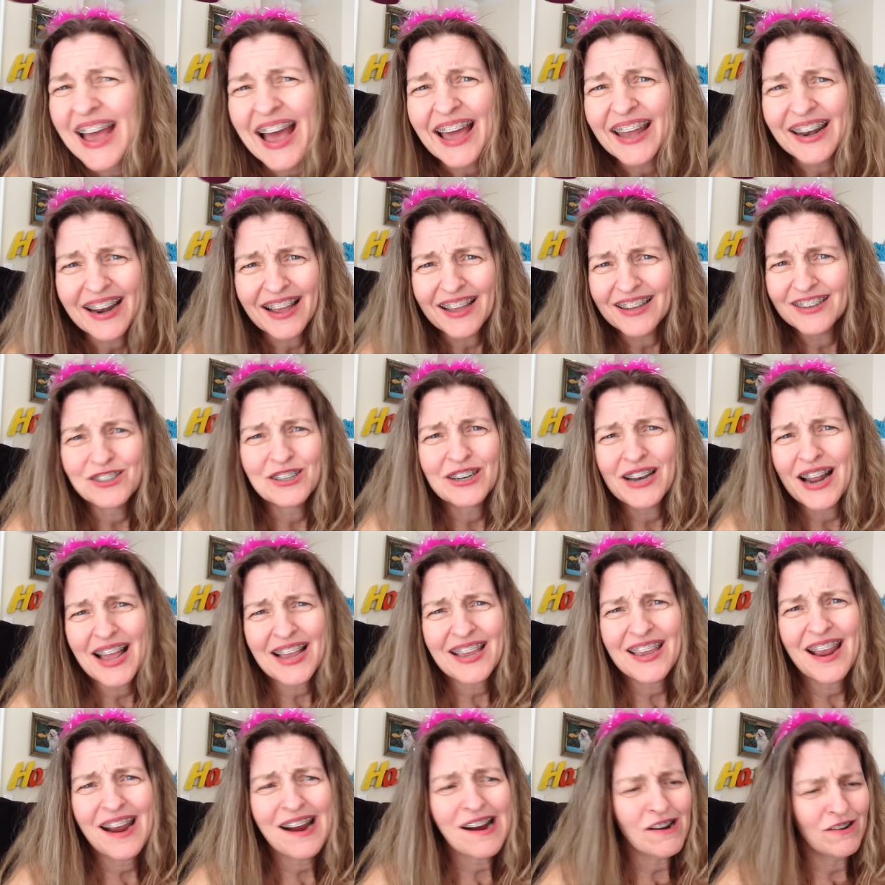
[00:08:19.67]
And I, did I
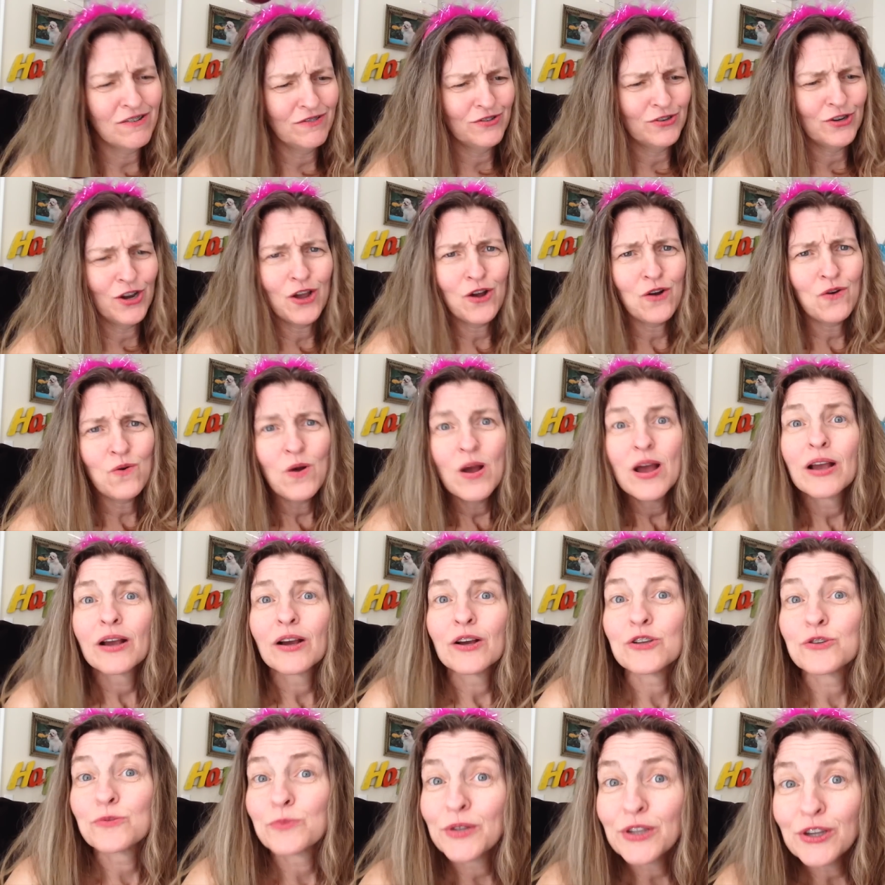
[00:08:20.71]
care? No,
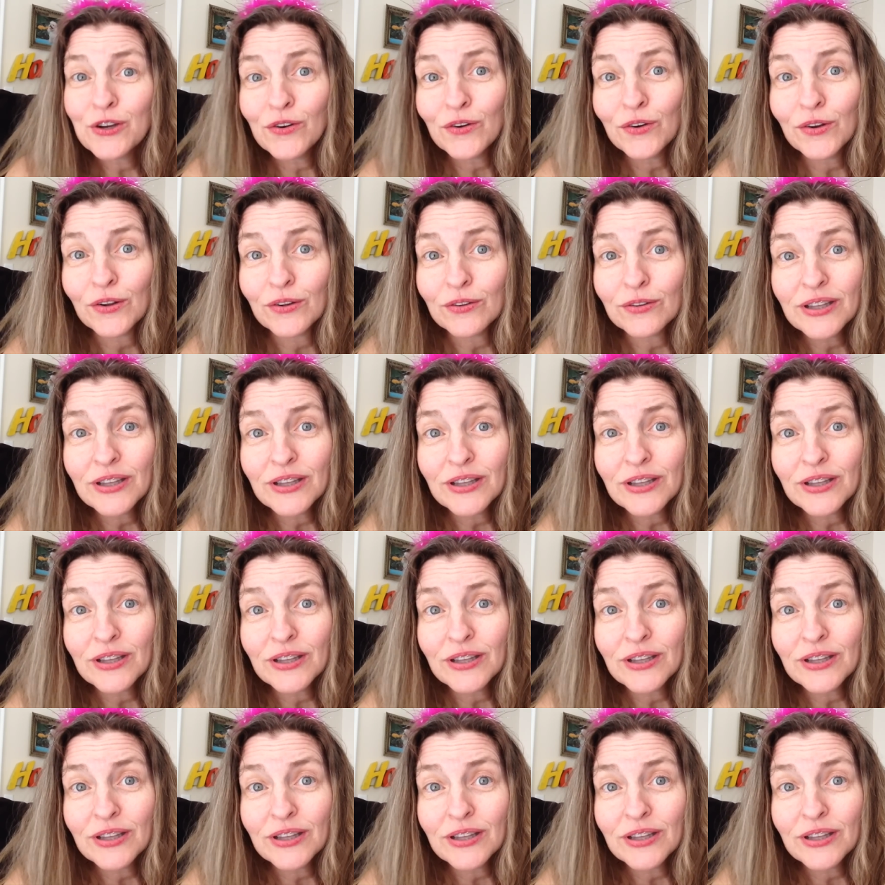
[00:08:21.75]
because when you're